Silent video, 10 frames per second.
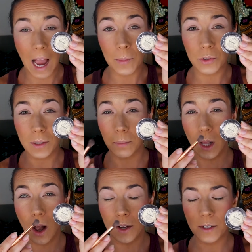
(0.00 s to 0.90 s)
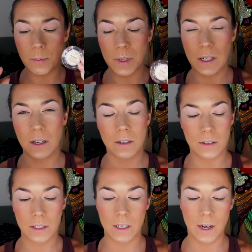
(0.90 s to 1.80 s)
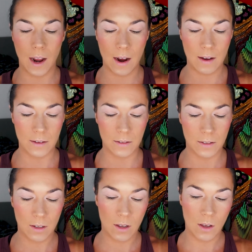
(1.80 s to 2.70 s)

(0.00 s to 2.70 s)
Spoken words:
I'm using blonde because it has